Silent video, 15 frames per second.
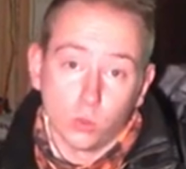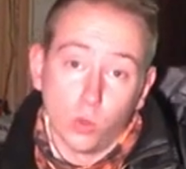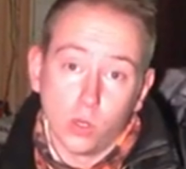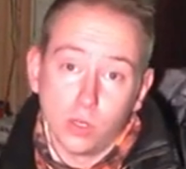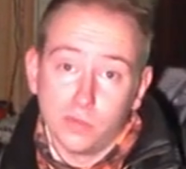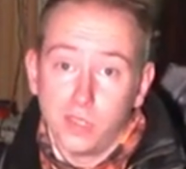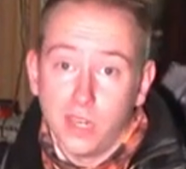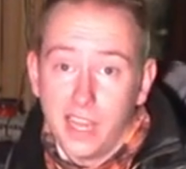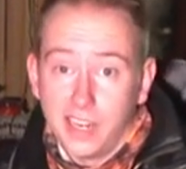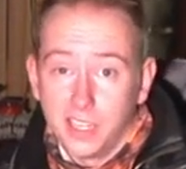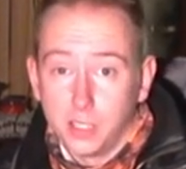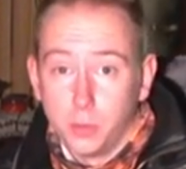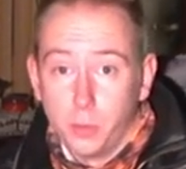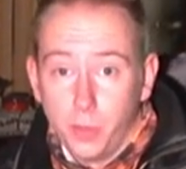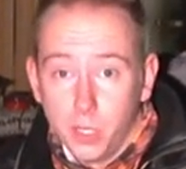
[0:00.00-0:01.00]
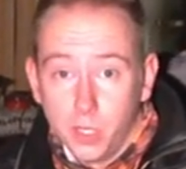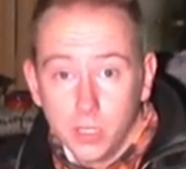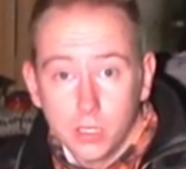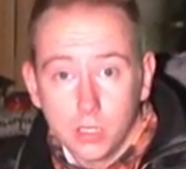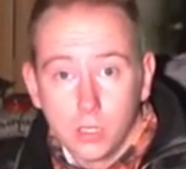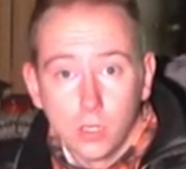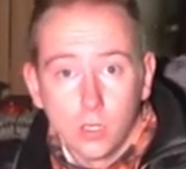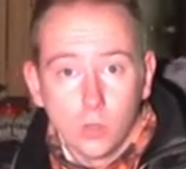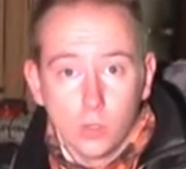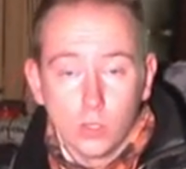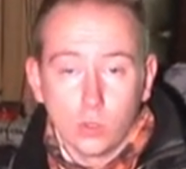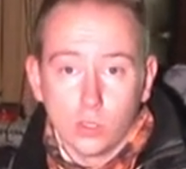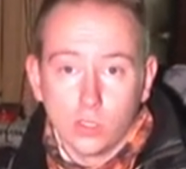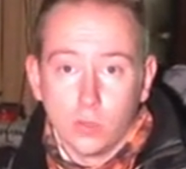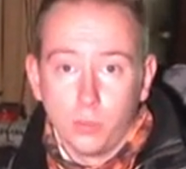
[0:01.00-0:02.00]
working for the N S B,
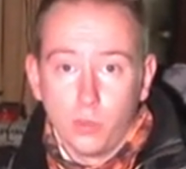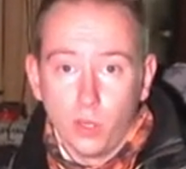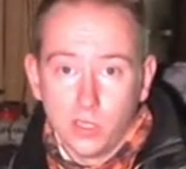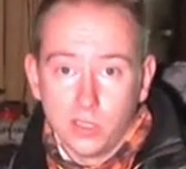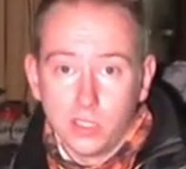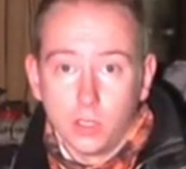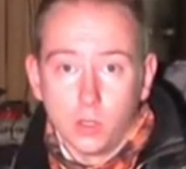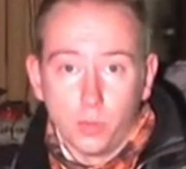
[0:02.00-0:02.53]
which was a political